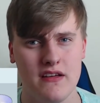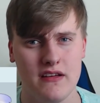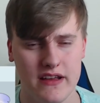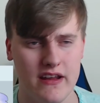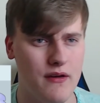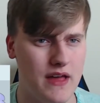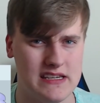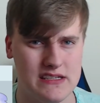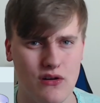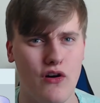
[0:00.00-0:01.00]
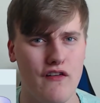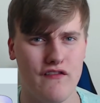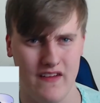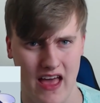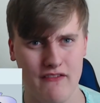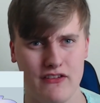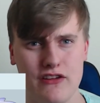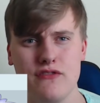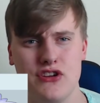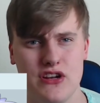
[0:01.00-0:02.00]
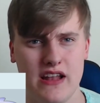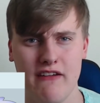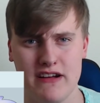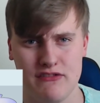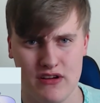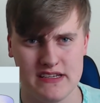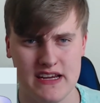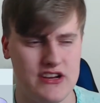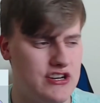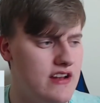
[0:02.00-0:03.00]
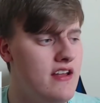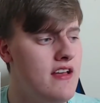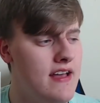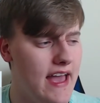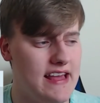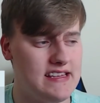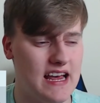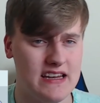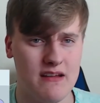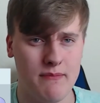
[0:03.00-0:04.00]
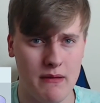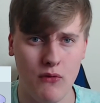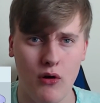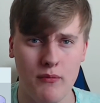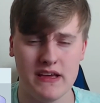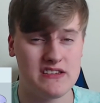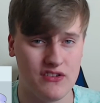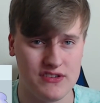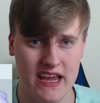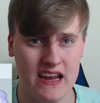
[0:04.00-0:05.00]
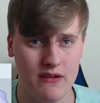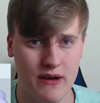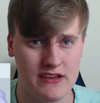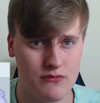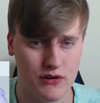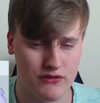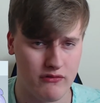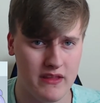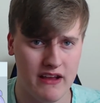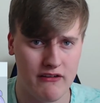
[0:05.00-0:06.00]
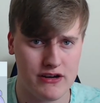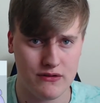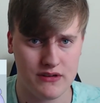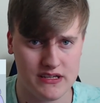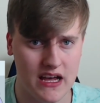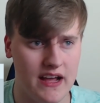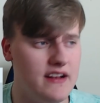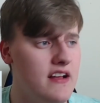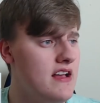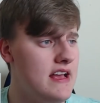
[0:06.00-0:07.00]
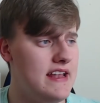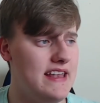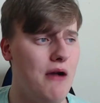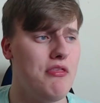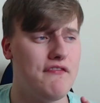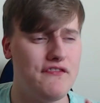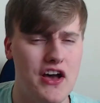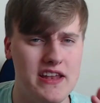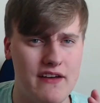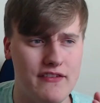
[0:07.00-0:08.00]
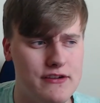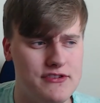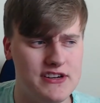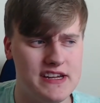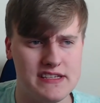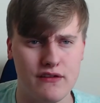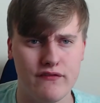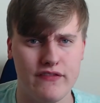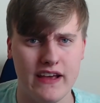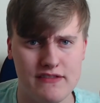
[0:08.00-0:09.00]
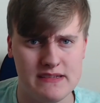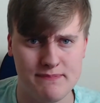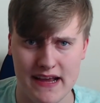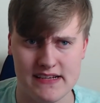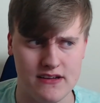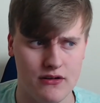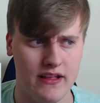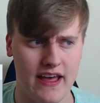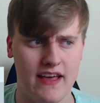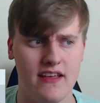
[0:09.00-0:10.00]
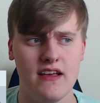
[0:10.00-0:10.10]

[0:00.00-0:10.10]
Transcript: You know, that sort of evolutionary transition. It's adding a bit more, but it's not taking away too much from the original design. Now, the third evolution is something of a spectacle here.